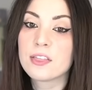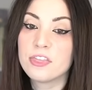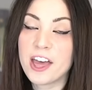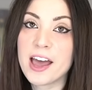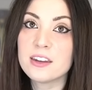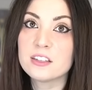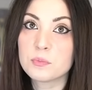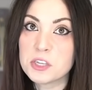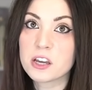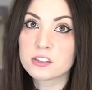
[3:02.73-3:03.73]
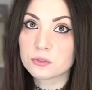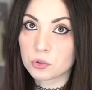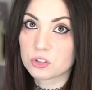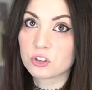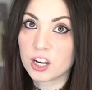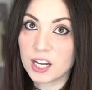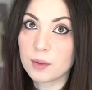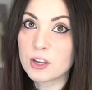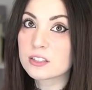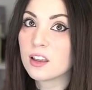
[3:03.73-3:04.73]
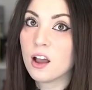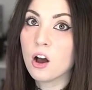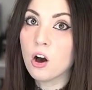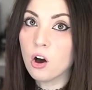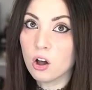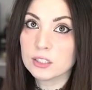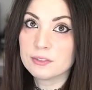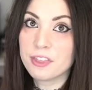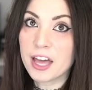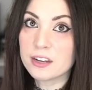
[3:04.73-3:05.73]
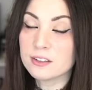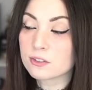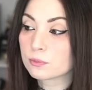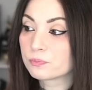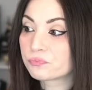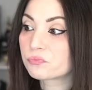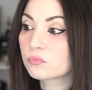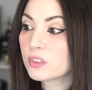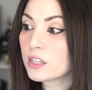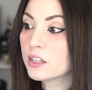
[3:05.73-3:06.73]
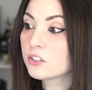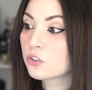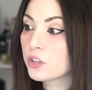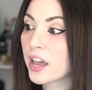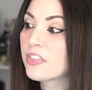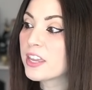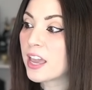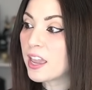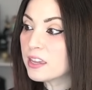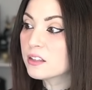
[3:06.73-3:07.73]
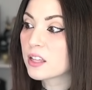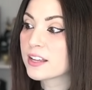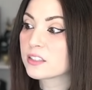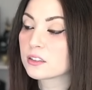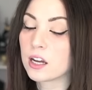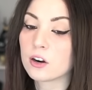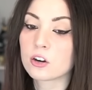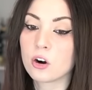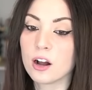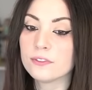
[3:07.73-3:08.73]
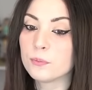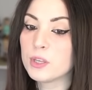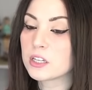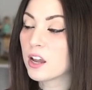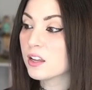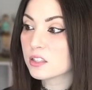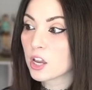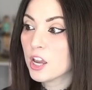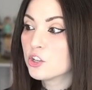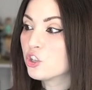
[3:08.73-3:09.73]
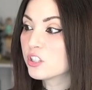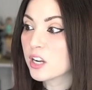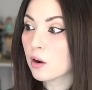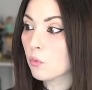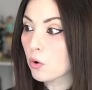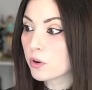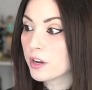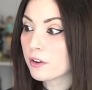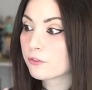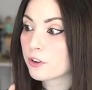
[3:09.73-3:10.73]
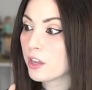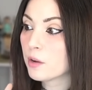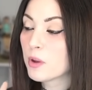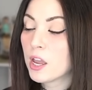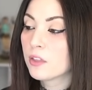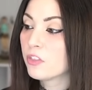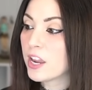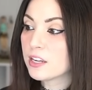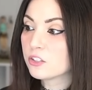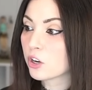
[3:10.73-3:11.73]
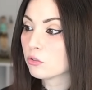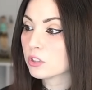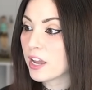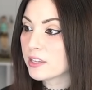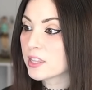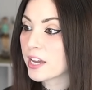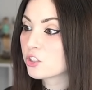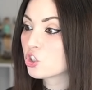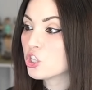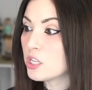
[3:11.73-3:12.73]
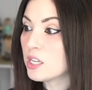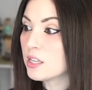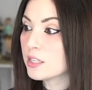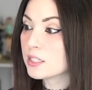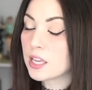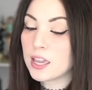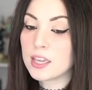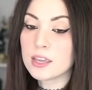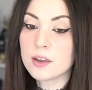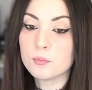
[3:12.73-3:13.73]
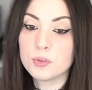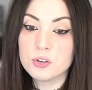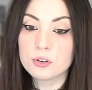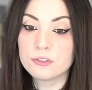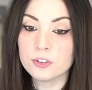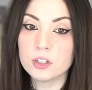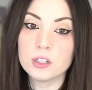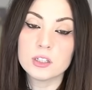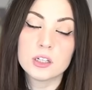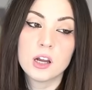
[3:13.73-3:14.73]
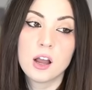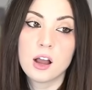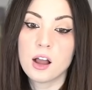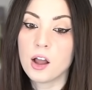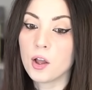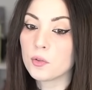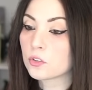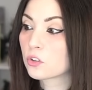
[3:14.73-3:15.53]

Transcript: That is because of Crystal Dynamics all of that is. And so, yeah, they hate classic Lara Croft because she's not woke enough for them. They don't like that she is a beautiful uh,